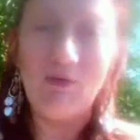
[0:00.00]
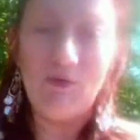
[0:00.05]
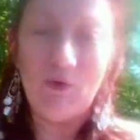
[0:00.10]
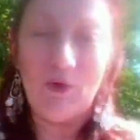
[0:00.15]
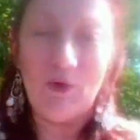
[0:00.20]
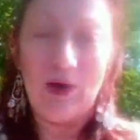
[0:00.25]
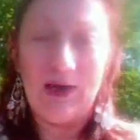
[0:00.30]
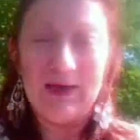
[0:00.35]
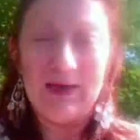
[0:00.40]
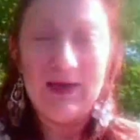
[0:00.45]

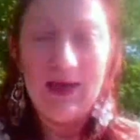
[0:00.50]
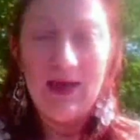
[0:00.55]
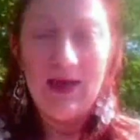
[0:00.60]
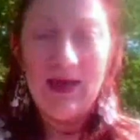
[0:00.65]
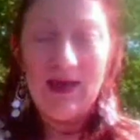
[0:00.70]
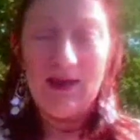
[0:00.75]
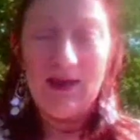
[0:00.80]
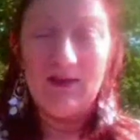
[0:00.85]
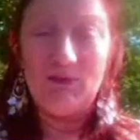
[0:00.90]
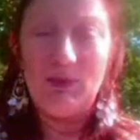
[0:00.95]
for it
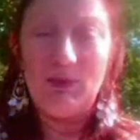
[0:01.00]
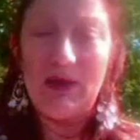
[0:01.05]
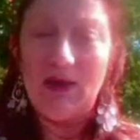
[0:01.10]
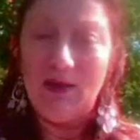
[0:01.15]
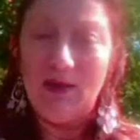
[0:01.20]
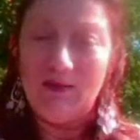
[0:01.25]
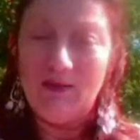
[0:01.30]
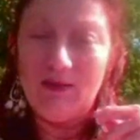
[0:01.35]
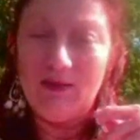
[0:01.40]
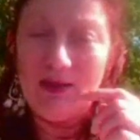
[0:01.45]
is
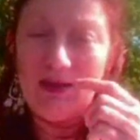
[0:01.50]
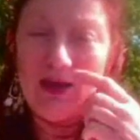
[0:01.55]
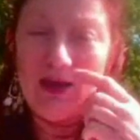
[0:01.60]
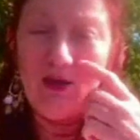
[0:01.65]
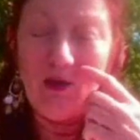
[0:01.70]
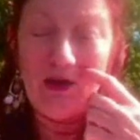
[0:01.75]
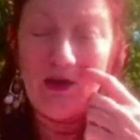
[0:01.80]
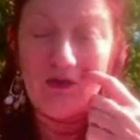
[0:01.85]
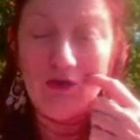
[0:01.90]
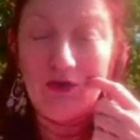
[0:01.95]
because of the
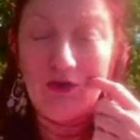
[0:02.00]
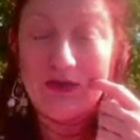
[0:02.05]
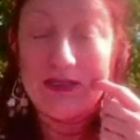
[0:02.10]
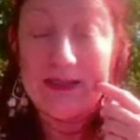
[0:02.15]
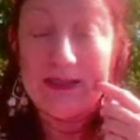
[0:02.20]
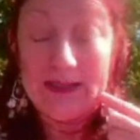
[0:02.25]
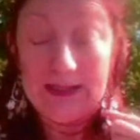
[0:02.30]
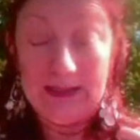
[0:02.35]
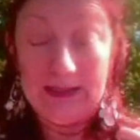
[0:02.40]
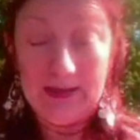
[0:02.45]
character,
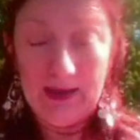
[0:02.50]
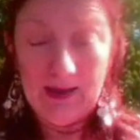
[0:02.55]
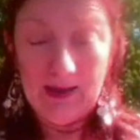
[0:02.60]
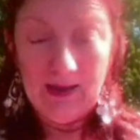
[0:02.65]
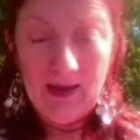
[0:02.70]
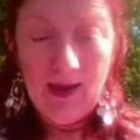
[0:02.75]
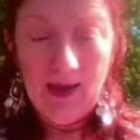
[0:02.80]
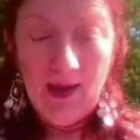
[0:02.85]
Delinda.